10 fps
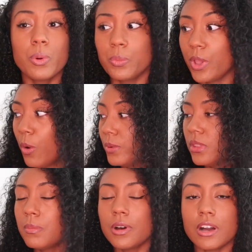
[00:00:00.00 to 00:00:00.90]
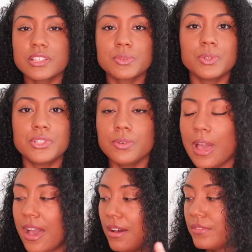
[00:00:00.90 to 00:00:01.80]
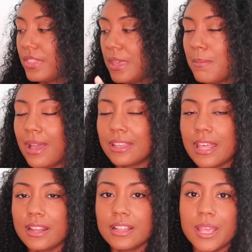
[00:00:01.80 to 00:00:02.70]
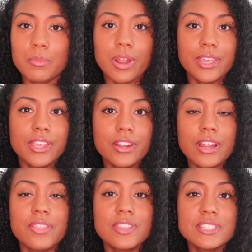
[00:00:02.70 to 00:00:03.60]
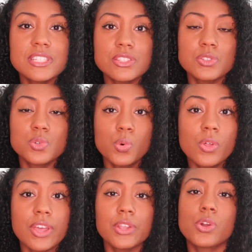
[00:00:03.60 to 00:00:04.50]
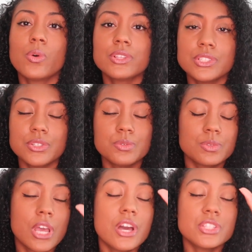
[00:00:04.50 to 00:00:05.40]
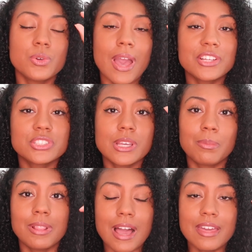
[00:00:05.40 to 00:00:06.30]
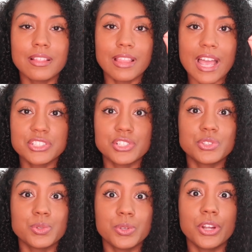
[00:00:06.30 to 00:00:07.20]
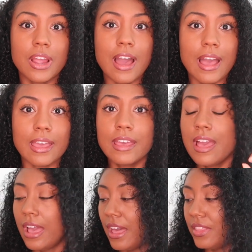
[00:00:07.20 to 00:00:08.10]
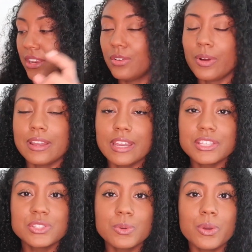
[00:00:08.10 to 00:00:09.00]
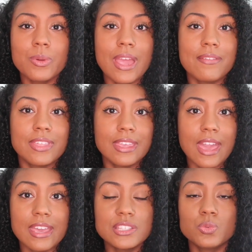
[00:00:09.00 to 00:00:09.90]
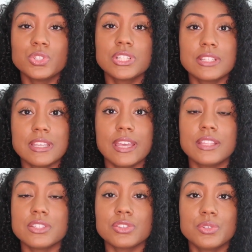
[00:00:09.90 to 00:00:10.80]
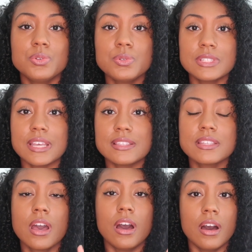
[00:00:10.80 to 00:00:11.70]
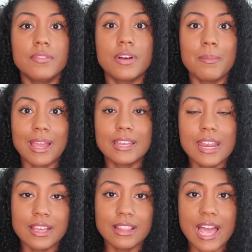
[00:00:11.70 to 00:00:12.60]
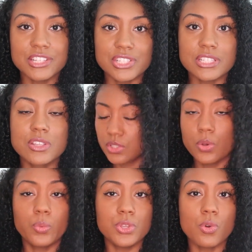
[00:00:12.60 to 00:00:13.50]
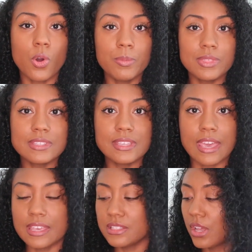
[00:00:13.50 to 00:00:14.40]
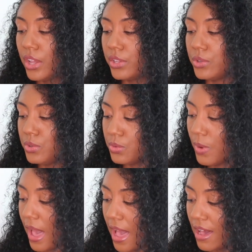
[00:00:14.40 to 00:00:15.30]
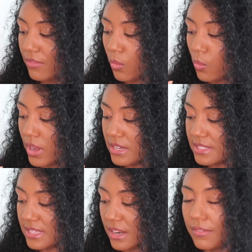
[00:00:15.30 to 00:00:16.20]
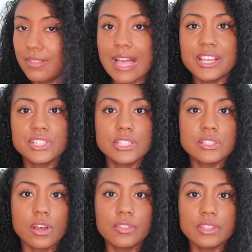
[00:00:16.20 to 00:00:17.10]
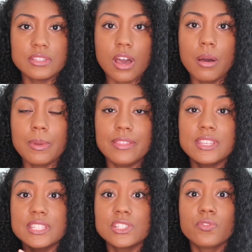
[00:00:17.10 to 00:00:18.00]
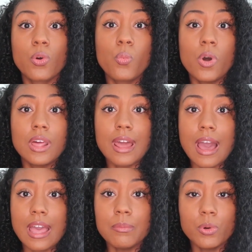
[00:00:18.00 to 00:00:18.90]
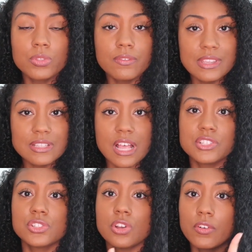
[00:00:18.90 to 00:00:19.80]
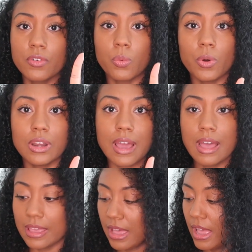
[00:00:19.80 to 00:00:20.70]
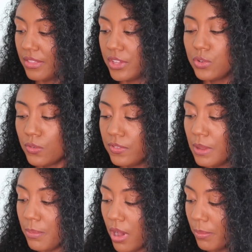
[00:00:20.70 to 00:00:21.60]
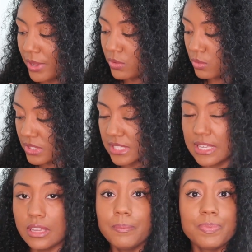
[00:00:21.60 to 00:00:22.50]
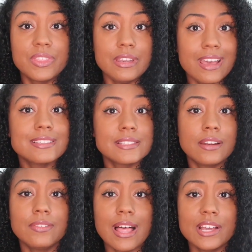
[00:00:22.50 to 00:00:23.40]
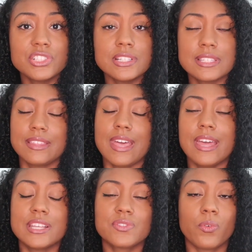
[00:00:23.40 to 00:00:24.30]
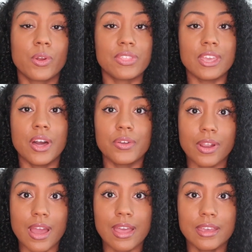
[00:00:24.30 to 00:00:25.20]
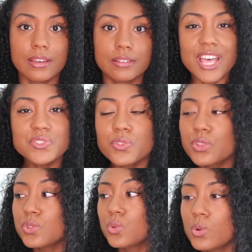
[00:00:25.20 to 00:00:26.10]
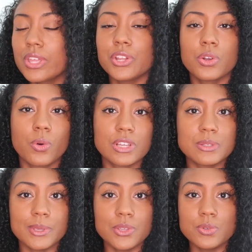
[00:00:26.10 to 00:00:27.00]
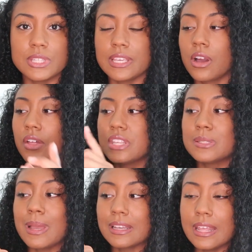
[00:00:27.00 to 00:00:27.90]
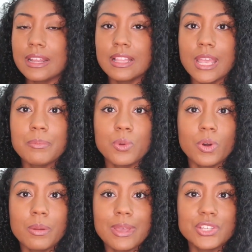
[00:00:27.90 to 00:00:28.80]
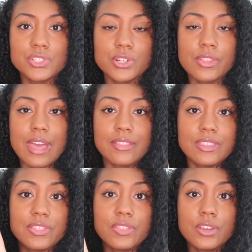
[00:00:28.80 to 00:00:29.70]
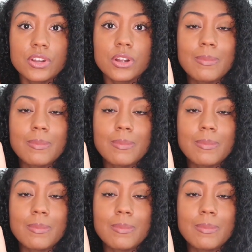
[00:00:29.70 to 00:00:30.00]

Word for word: when we open the box, we do have the magnetic clamp right here, and this is the tool that you're going to use to actually apply the lashes to your eye. And then right next to it, we have the case, which contains two sets of magnetic lashes. So when you open this case, you do have one set of lashes on the top, and this is for one eye. Both of these lashes are for one eye. Then you'll flip up and you'll see the next set of lashes, and that is for the other eye. As for the tool that you're going to be using, this magnetic clamp, you wanna make sure that the thick thicker